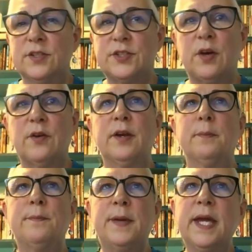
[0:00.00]
So
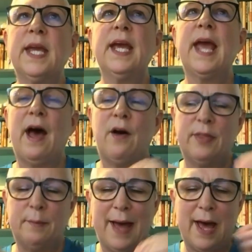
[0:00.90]
they're picking
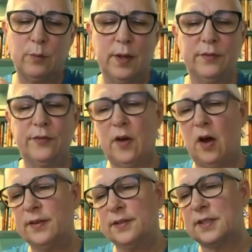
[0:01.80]
out the bad ones
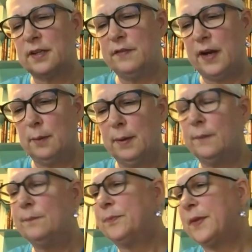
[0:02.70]
on this conveyor belt.